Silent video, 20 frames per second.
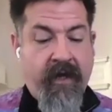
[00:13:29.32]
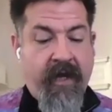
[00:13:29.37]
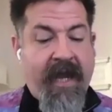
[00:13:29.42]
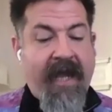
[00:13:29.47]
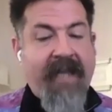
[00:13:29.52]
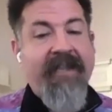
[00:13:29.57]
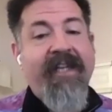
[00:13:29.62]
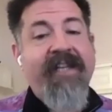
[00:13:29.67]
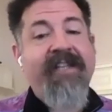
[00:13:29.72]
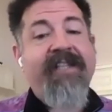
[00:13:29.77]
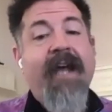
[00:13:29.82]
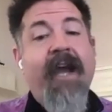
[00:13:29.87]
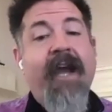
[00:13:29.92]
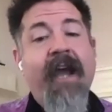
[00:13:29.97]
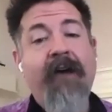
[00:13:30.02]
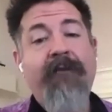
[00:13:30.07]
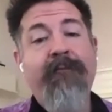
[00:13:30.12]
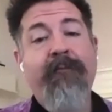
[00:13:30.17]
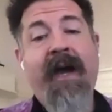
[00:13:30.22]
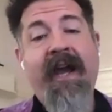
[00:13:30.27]
At least I
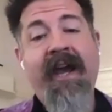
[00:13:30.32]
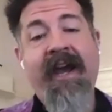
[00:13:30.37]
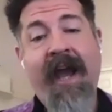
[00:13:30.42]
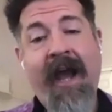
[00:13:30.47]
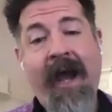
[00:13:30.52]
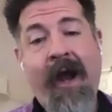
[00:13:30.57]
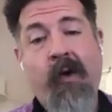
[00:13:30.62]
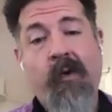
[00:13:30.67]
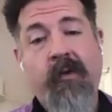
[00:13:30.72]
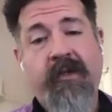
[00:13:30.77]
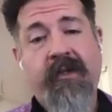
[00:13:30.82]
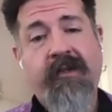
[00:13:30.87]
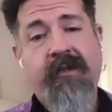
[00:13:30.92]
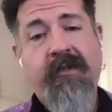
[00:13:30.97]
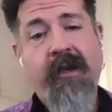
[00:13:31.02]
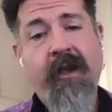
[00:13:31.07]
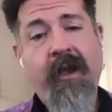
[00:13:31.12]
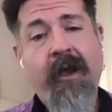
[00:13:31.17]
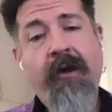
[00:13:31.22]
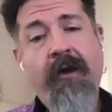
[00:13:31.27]
have my
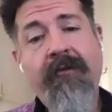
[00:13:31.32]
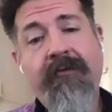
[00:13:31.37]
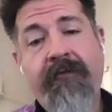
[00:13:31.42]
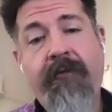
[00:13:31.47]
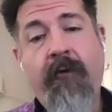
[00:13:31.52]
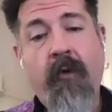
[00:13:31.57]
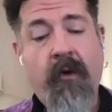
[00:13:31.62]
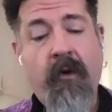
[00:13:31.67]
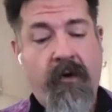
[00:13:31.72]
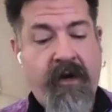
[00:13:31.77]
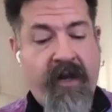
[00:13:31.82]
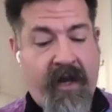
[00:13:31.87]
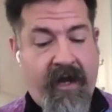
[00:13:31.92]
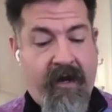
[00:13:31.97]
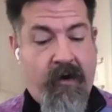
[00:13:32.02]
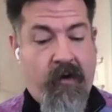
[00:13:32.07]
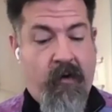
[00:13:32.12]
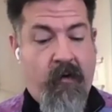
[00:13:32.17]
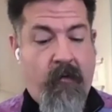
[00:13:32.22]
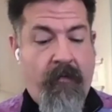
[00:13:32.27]
house for
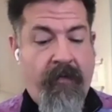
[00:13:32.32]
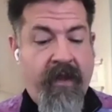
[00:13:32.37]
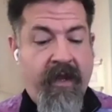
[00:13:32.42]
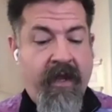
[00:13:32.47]
now.